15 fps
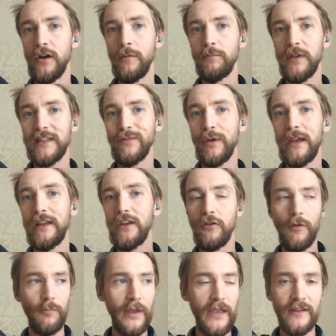on between
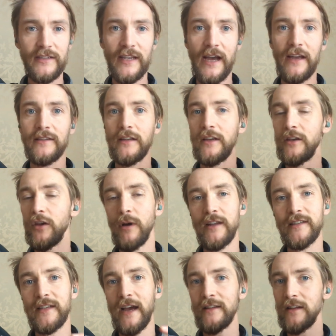European sizing and
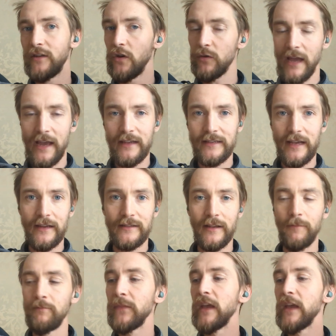US size and UK sizing.